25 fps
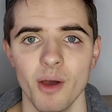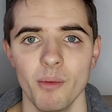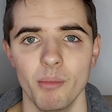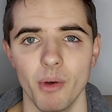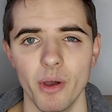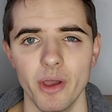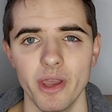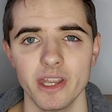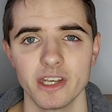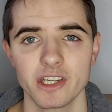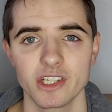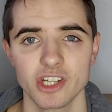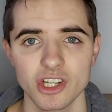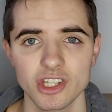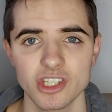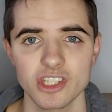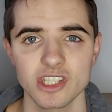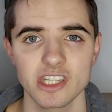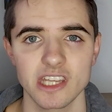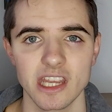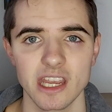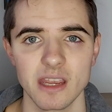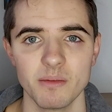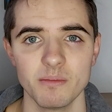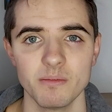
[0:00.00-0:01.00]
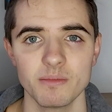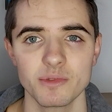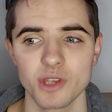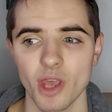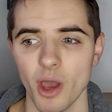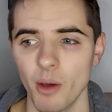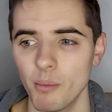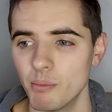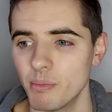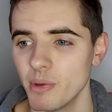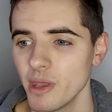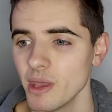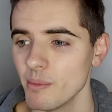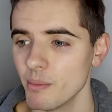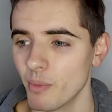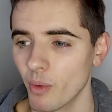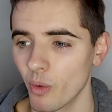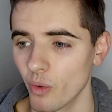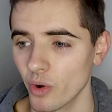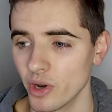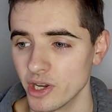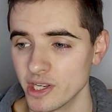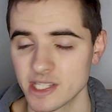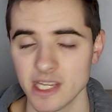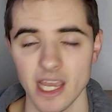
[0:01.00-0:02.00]
but it just seems a bit
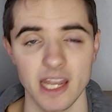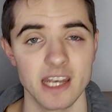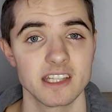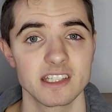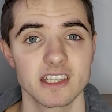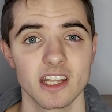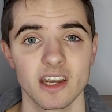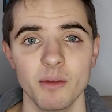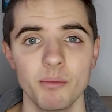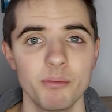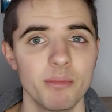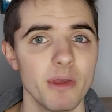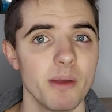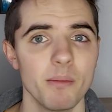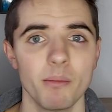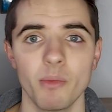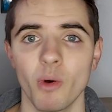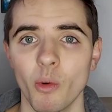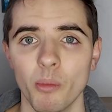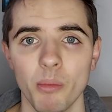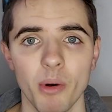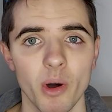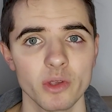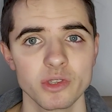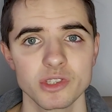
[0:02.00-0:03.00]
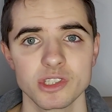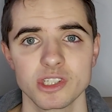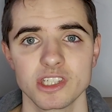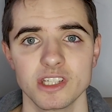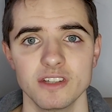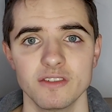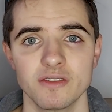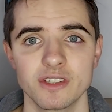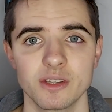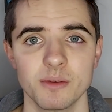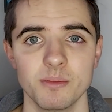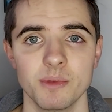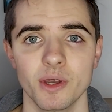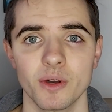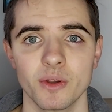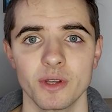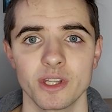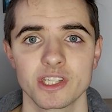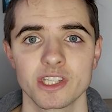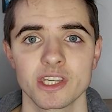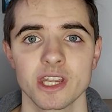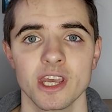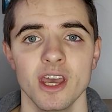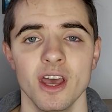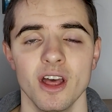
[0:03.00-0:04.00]
more intense and a bit more positive, to be
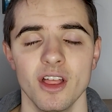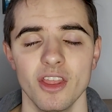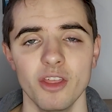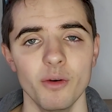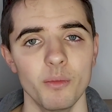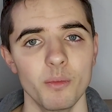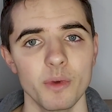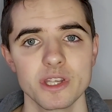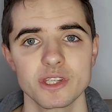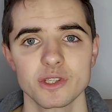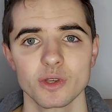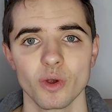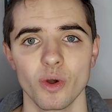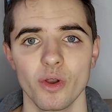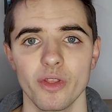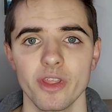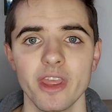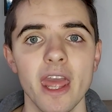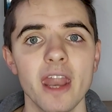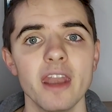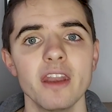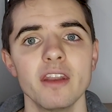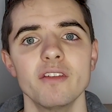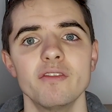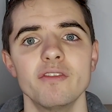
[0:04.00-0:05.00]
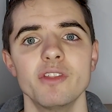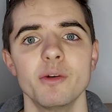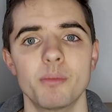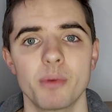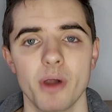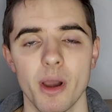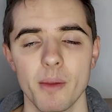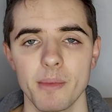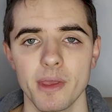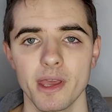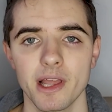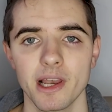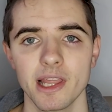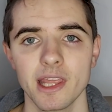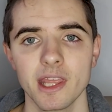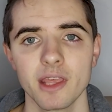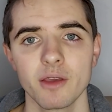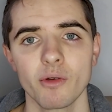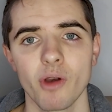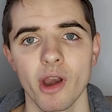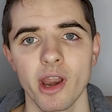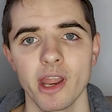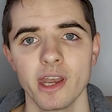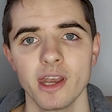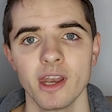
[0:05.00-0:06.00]
honest, than we saw at the end of the Premier League
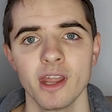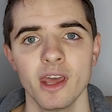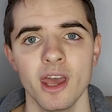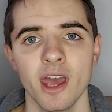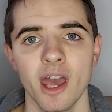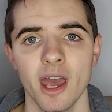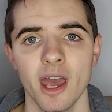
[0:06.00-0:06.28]
reign